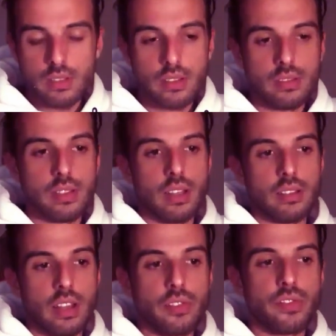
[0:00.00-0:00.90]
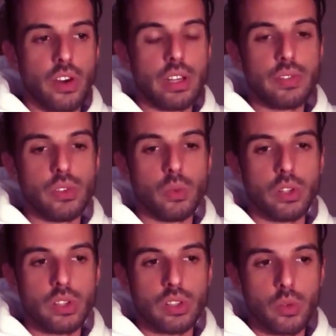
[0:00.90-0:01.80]
not fun if you
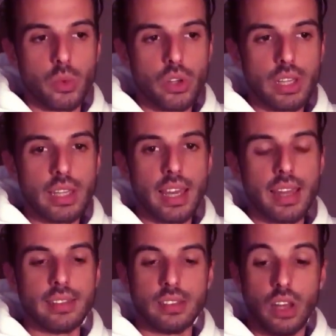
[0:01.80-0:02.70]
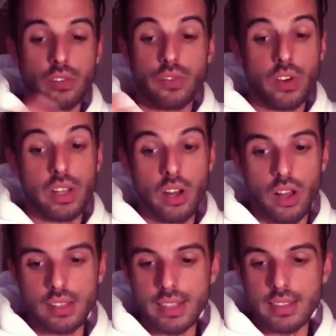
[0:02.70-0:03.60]
want to start working, and not fun at
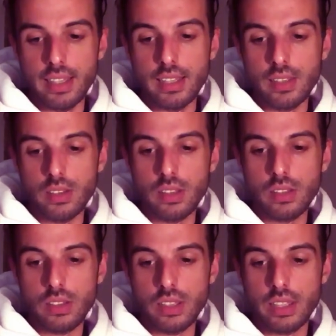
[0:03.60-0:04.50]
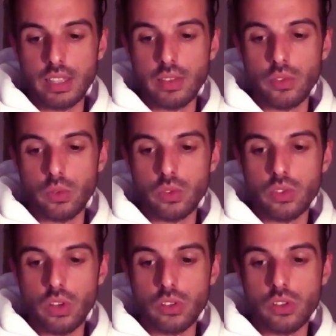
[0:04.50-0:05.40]
all that they give you
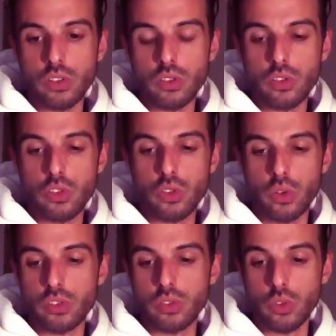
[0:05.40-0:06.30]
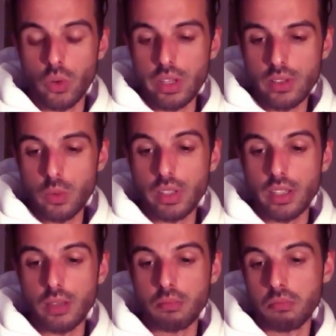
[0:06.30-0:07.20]
such short notice when
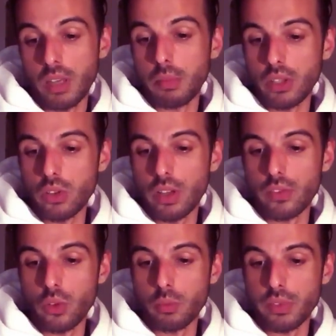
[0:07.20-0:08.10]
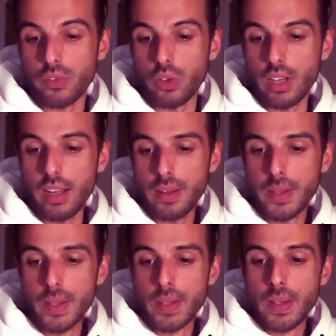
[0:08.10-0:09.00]
they maybe could have known before that.